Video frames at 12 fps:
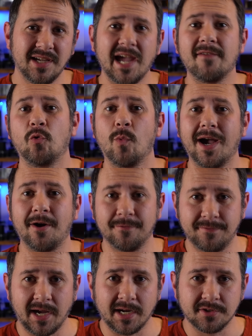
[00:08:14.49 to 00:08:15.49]
have a wow
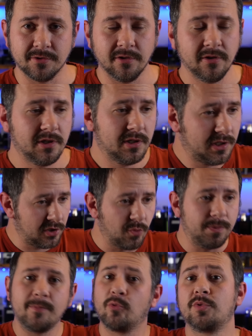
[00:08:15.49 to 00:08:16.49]
factor. You know,
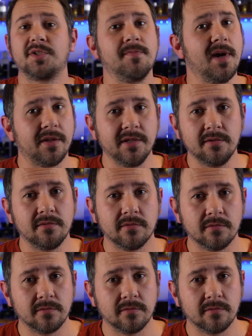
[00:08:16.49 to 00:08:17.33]
people will smell it,